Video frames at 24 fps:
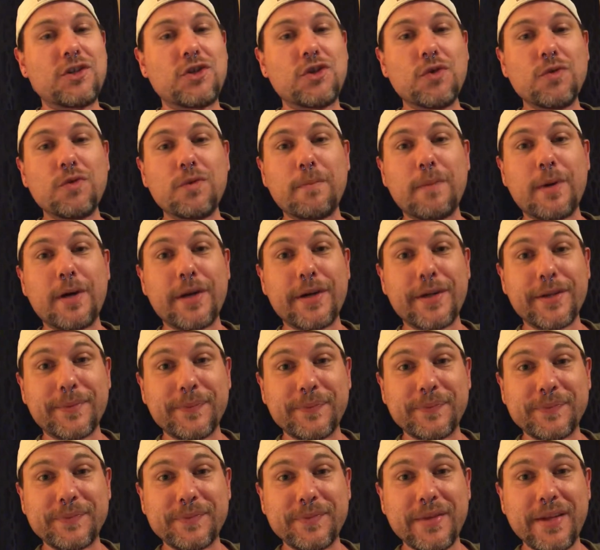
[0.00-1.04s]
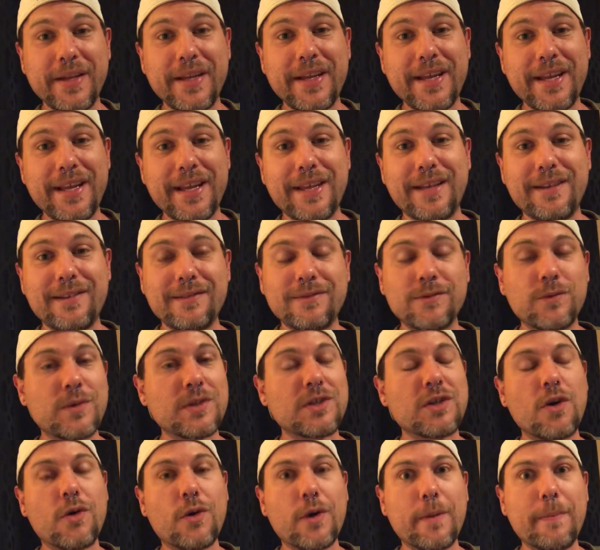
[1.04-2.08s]
June bug,
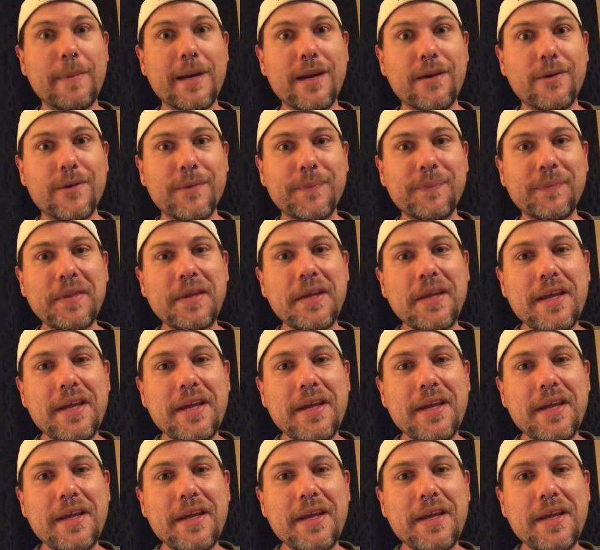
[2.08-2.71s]
or a beetle.